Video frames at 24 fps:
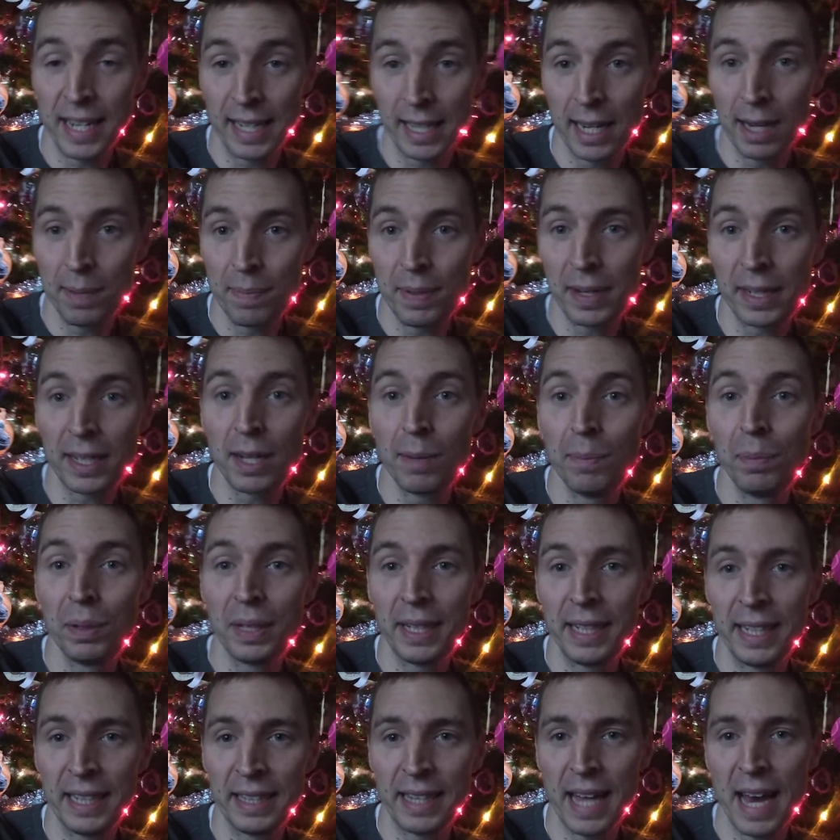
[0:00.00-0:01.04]
up and
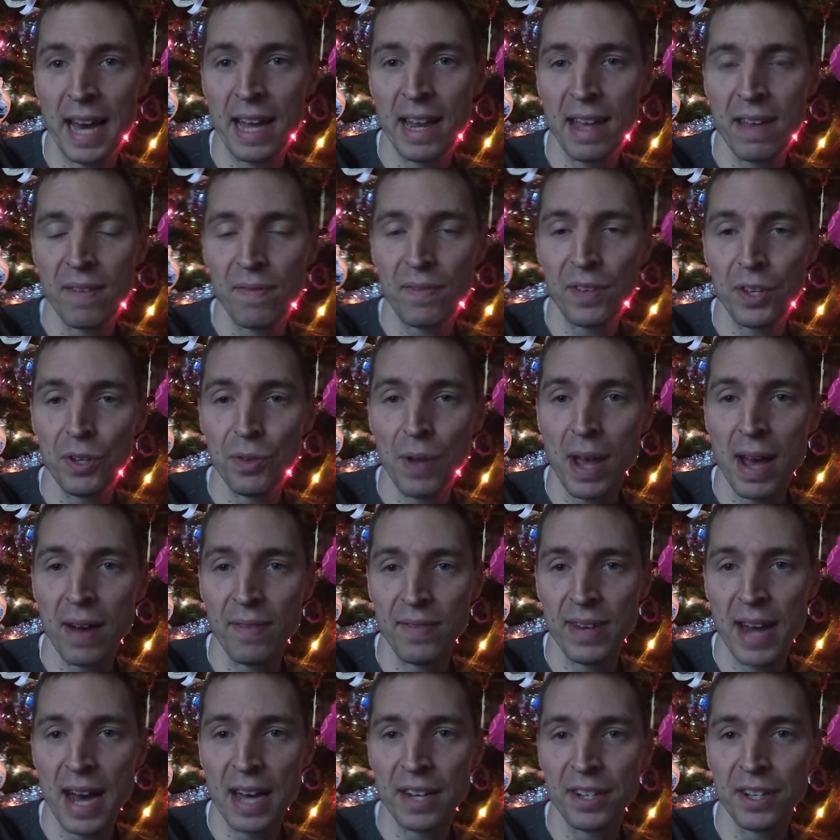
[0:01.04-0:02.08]
completing that if you have
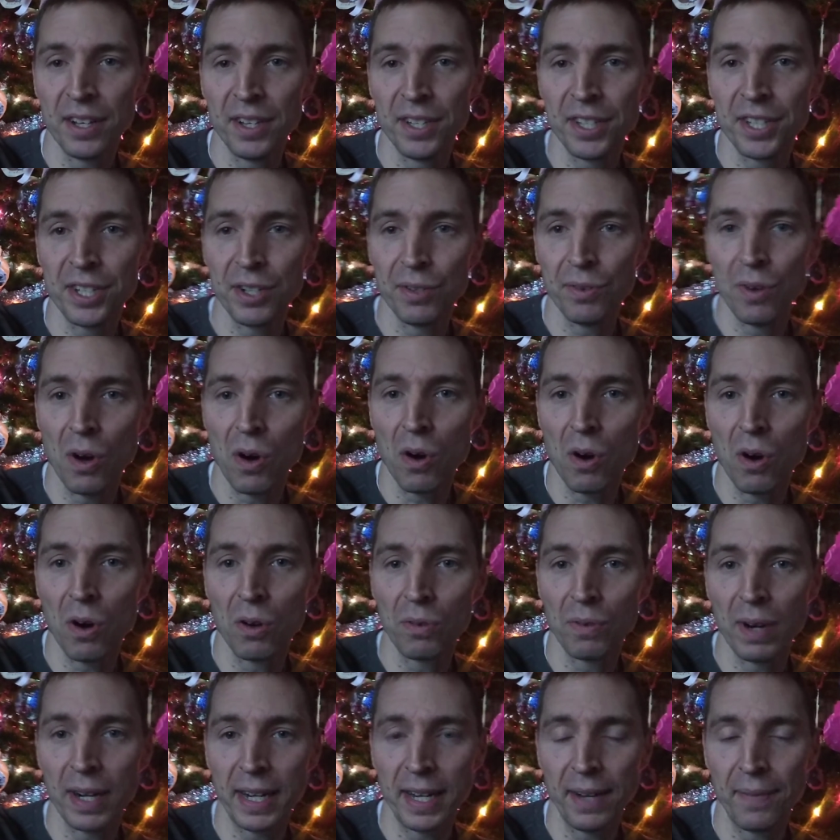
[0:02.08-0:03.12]
not done so
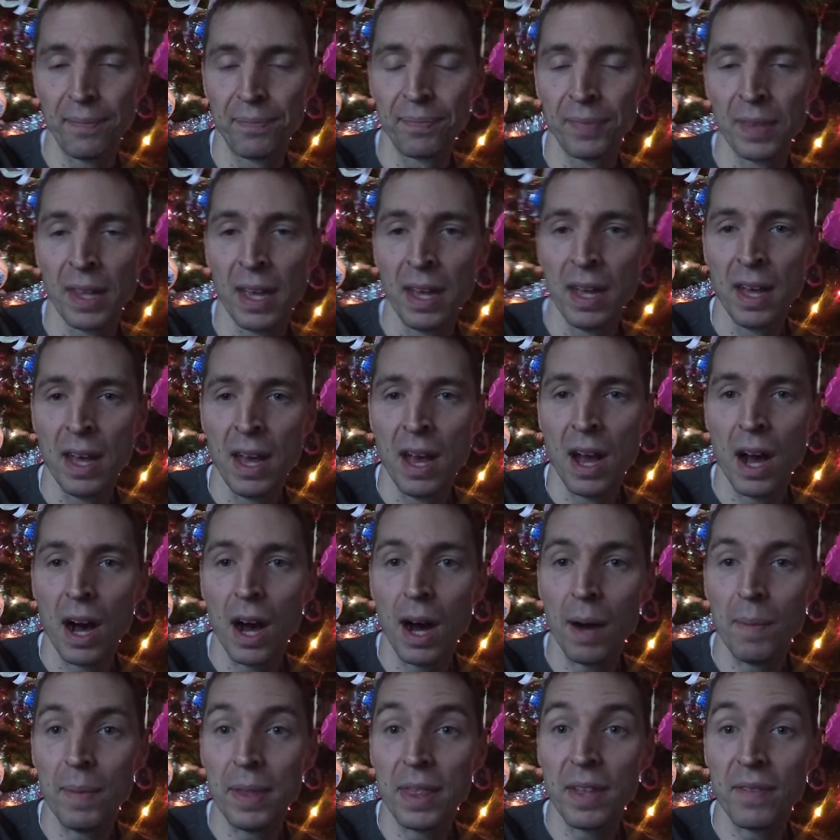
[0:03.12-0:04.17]
already.
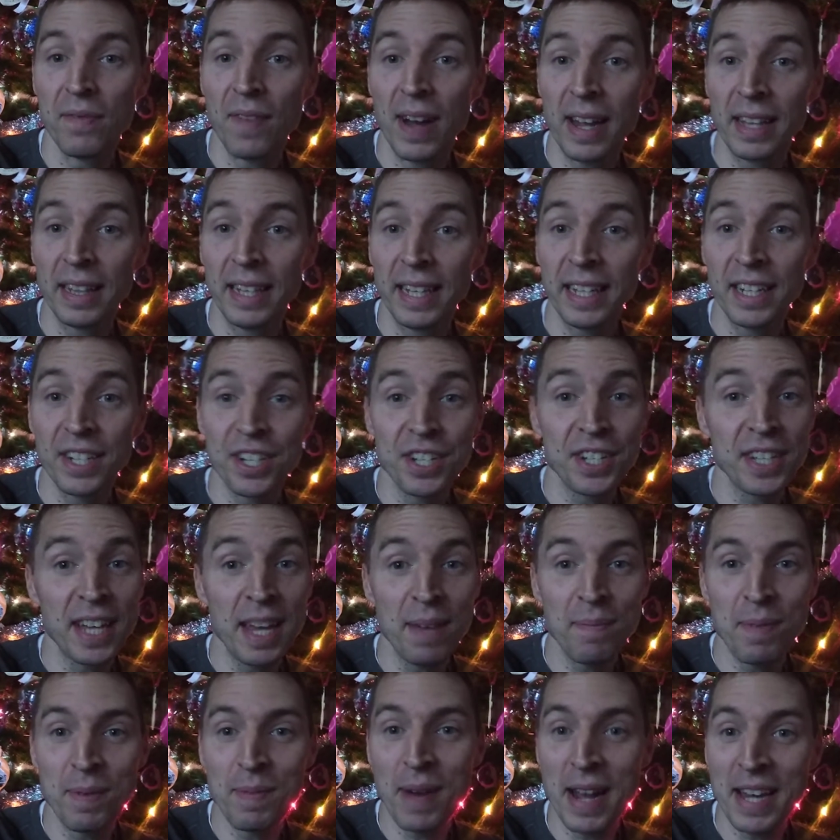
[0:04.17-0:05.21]
And then finally, just
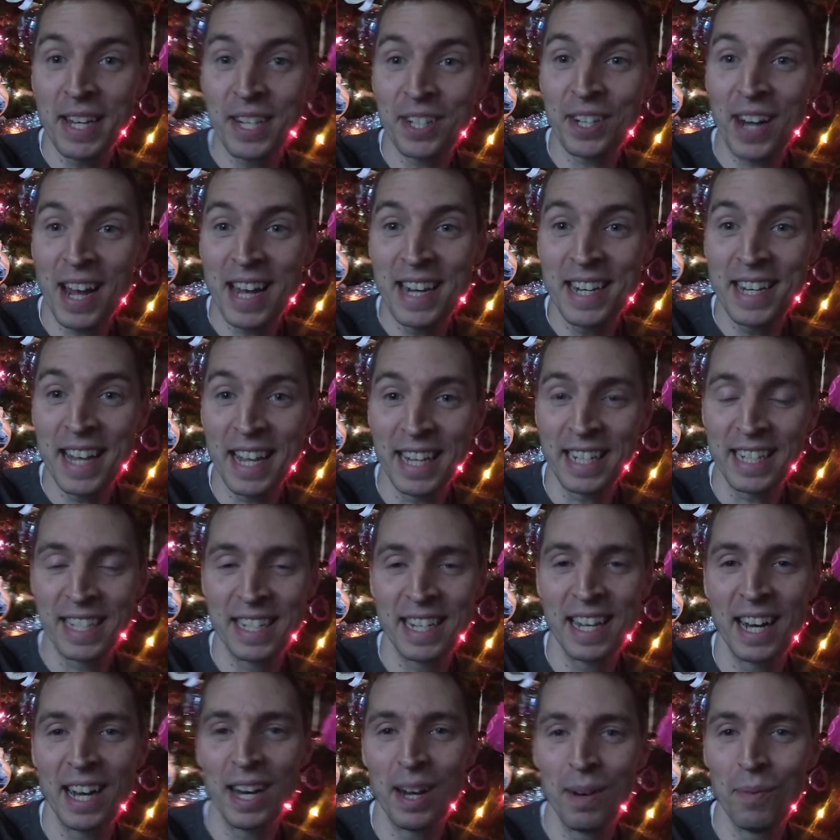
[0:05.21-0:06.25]
keep in mind your end date.
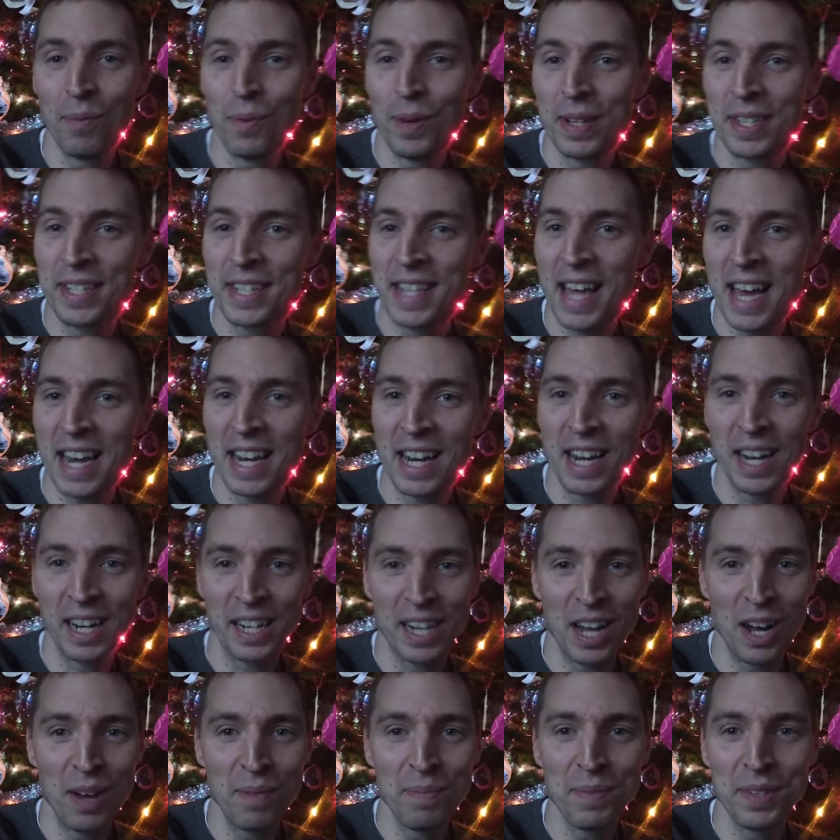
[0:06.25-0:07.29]
Once that
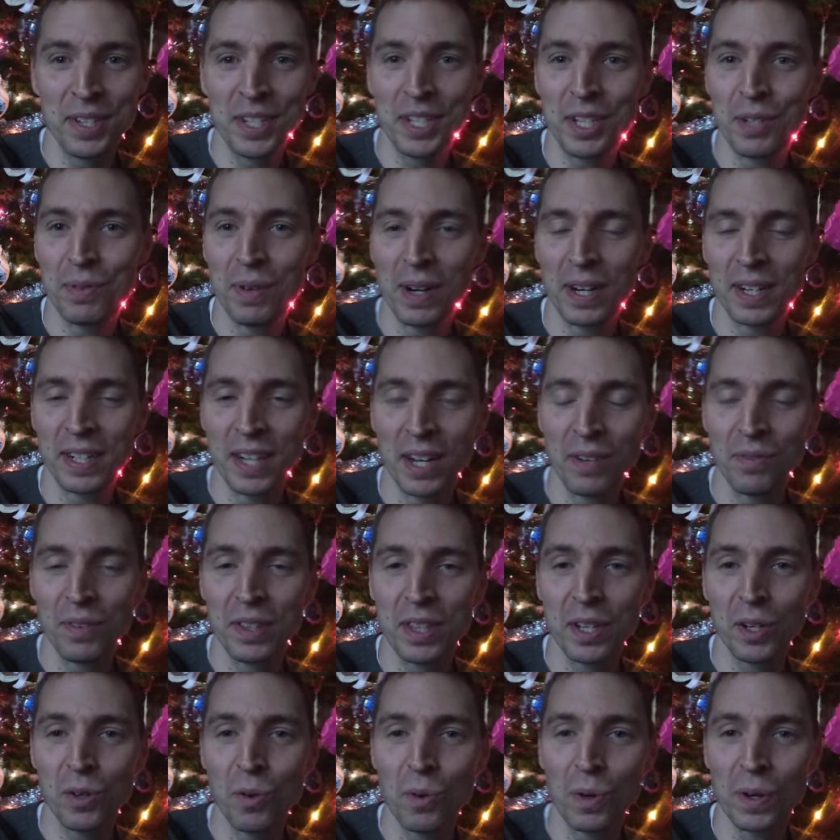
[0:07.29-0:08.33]
comes, you are done with
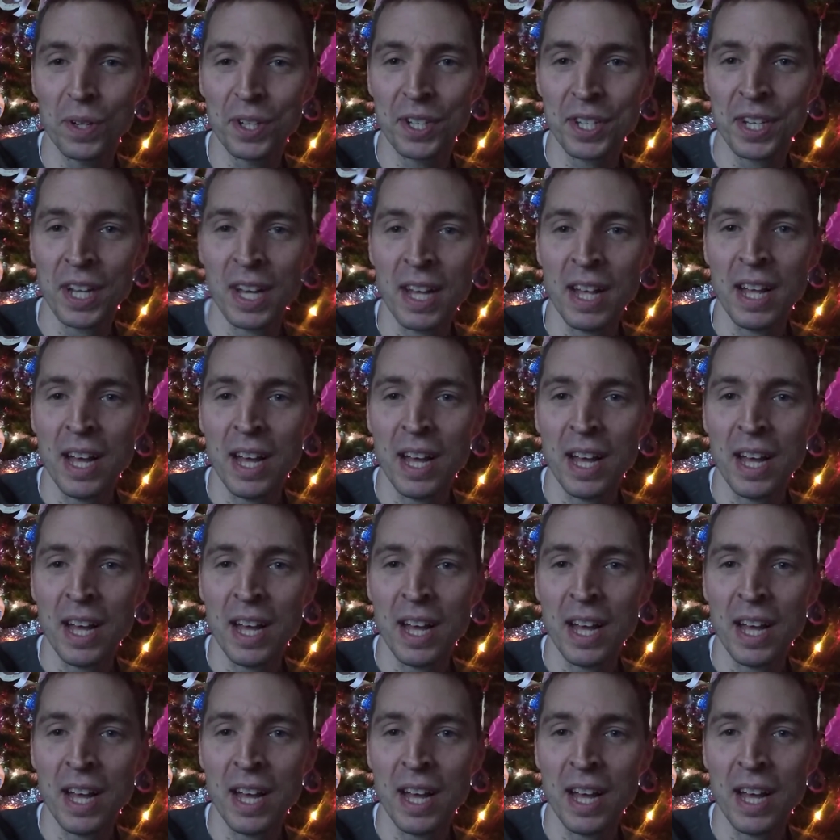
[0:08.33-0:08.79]
the course.